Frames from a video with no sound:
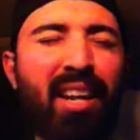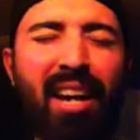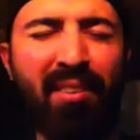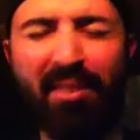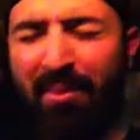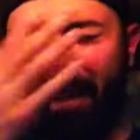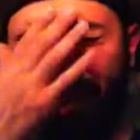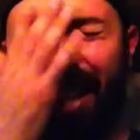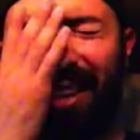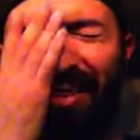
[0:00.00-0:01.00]
I don't know what
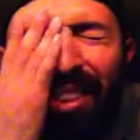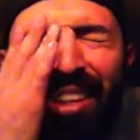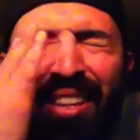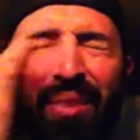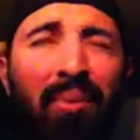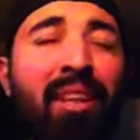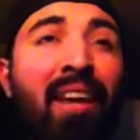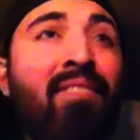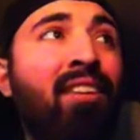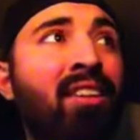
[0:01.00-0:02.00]
the hell did they do with
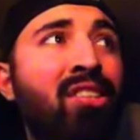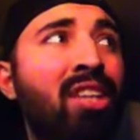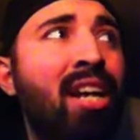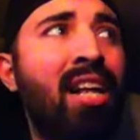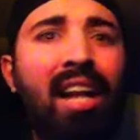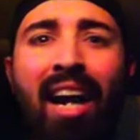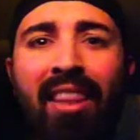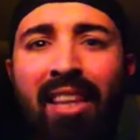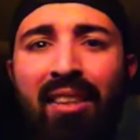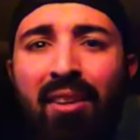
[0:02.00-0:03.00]
that finish. I
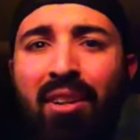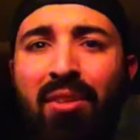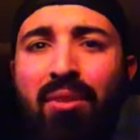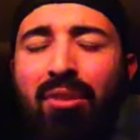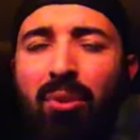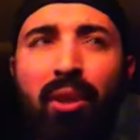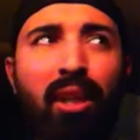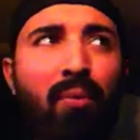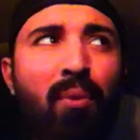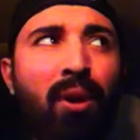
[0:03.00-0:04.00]
think they're going to do the
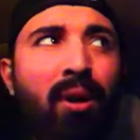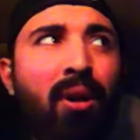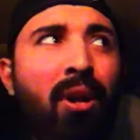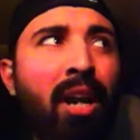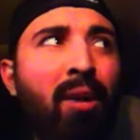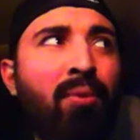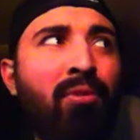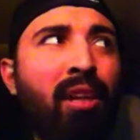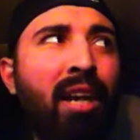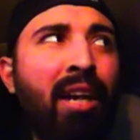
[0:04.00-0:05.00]
storyline where Kurt
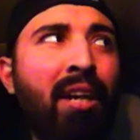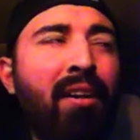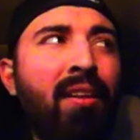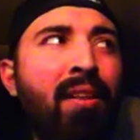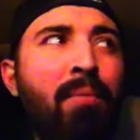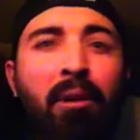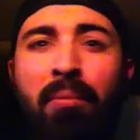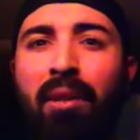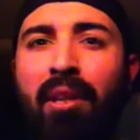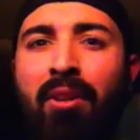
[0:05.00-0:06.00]
Angle's like,
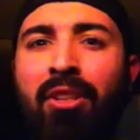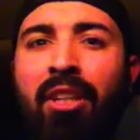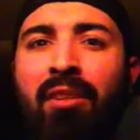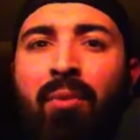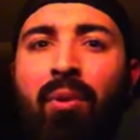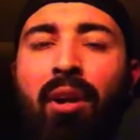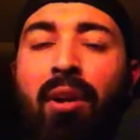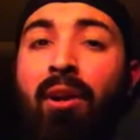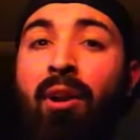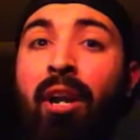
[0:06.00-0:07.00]
maybe they're teasing where
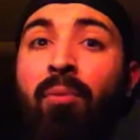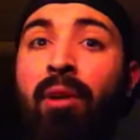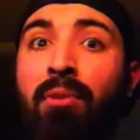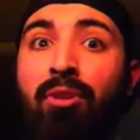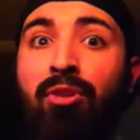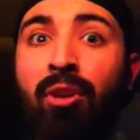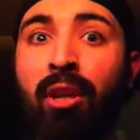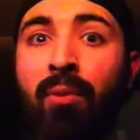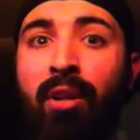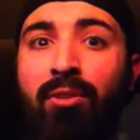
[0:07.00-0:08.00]
Kurt Angle maybe
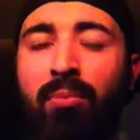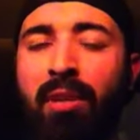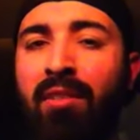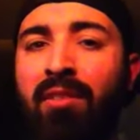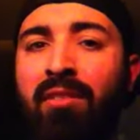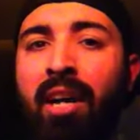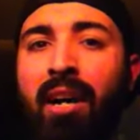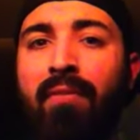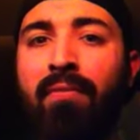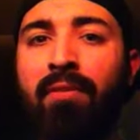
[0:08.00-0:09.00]
shouldn't wrestle because he's
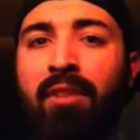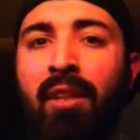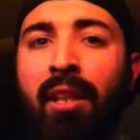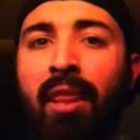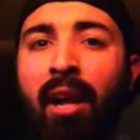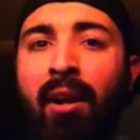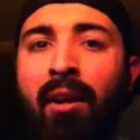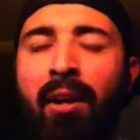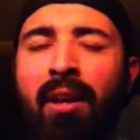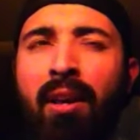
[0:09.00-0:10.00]
not physically
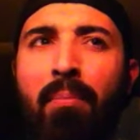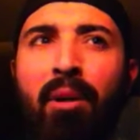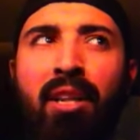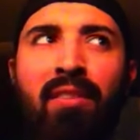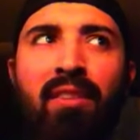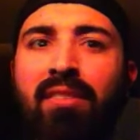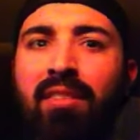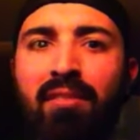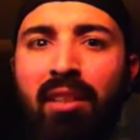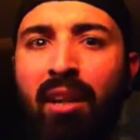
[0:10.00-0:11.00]
there, but he's
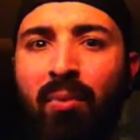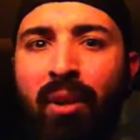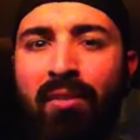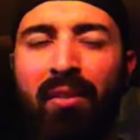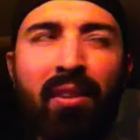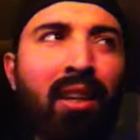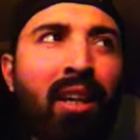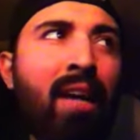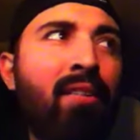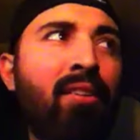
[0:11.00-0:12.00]
insisting on
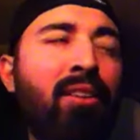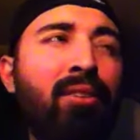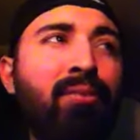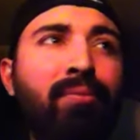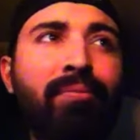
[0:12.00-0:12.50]
wrestling. I don't know.